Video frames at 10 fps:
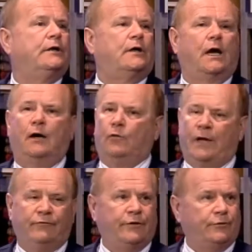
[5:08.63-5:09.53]

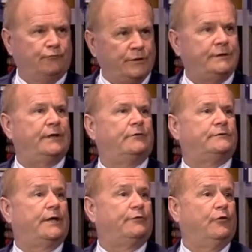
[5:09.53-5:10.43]
every other retailer
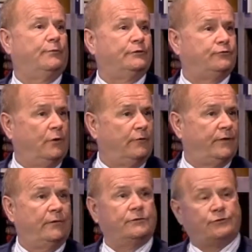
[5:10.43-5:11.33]
is either open 12
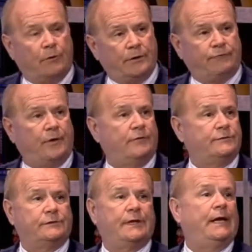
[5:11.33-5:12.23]
hours, 24
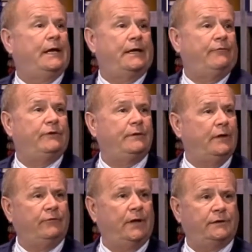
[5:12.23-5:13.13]
hours a day, and everything
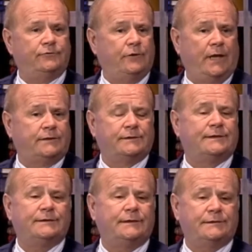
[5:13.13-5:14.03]
has full access.
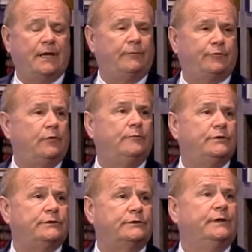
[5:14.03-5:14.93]
This is not
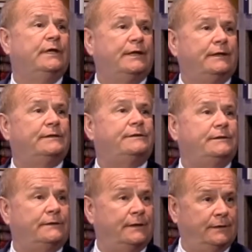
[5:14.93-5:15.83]
prohibition. This
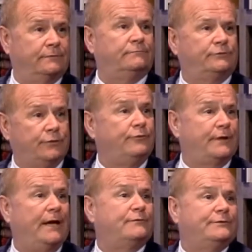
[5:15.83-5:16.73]
is
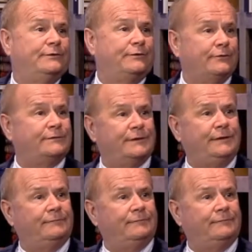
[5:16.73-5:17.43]
2013.